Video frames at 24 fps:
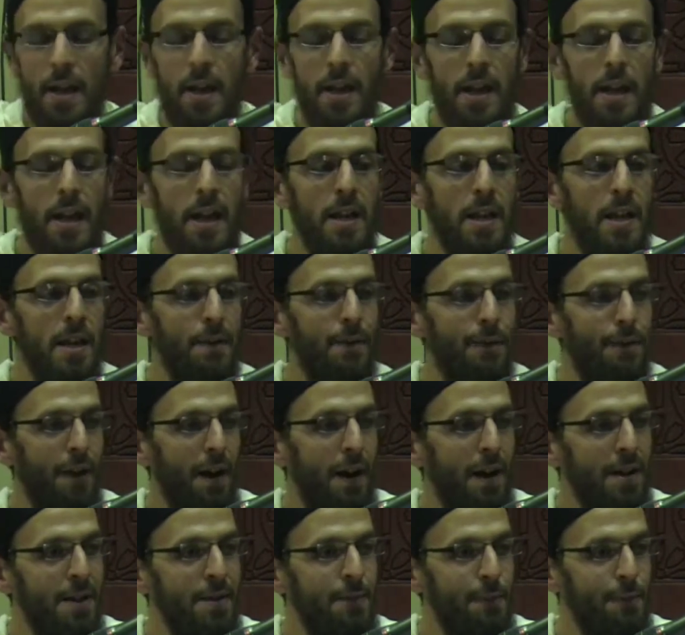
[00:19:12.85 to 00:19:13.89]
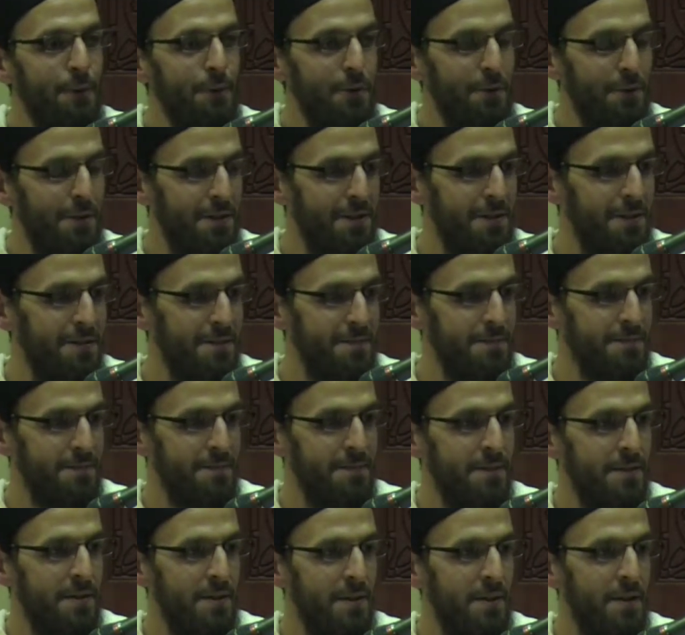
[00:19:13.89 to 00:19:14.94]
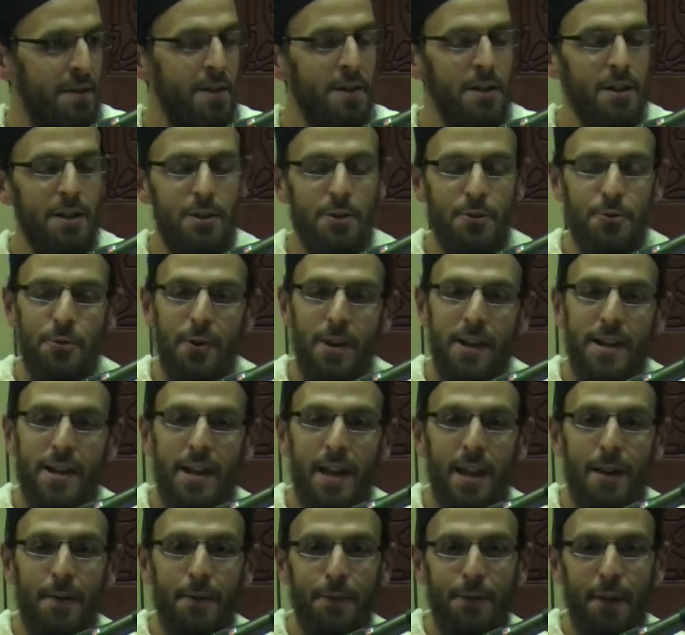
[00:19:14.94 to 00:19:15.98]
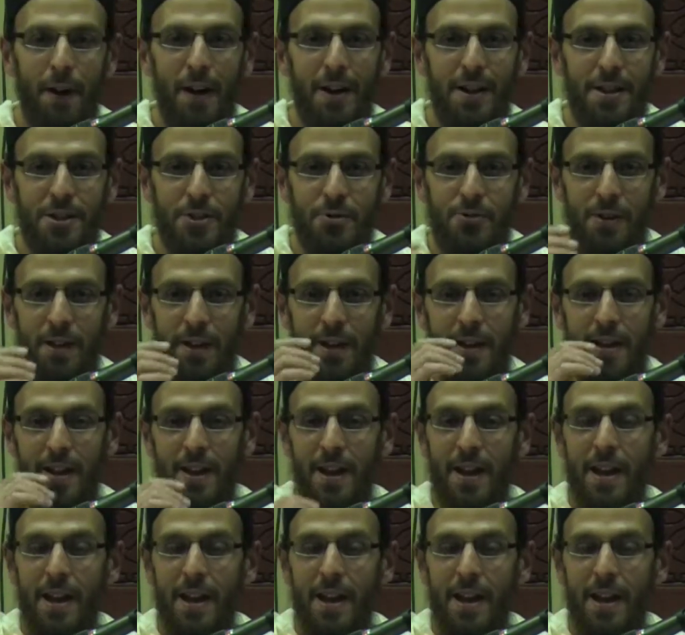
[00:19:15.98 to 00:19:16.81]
eating fine food, drinking fine drink.